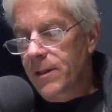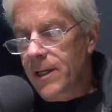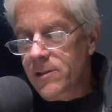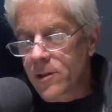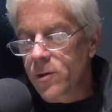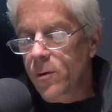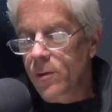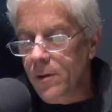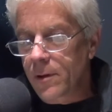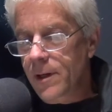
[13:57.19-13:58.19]
that's the
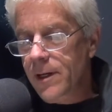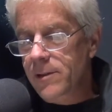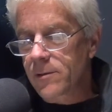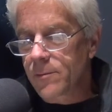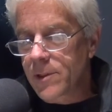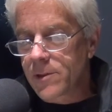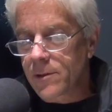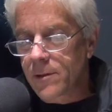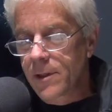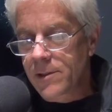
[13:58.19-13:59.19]
total actual
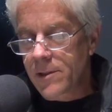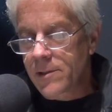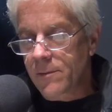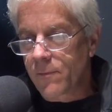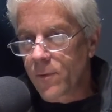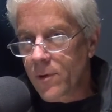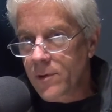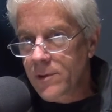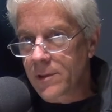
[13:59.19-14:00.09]
missile system force.